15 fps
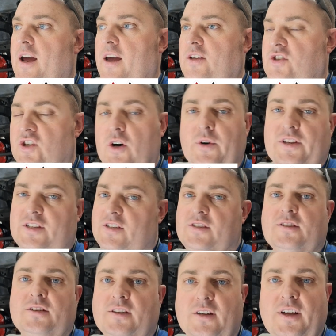So
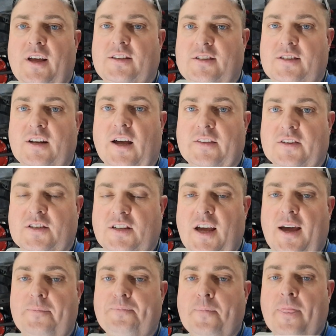it's it's not the
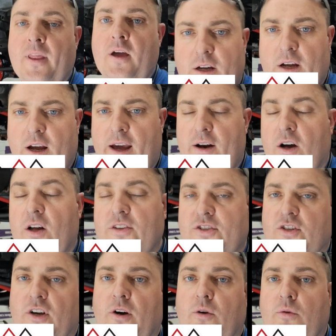same. And
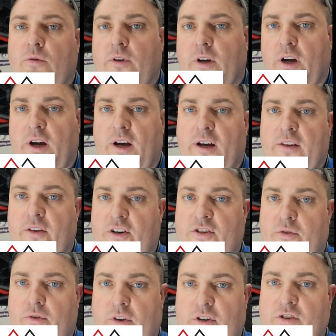also, uh, there's
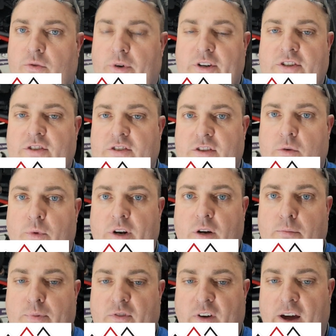a there's a reason that we
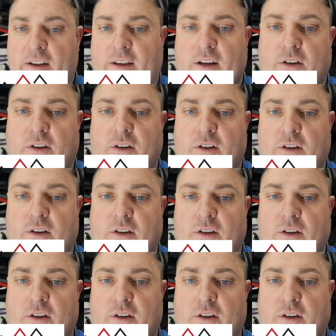don't provide it. Take a look at this.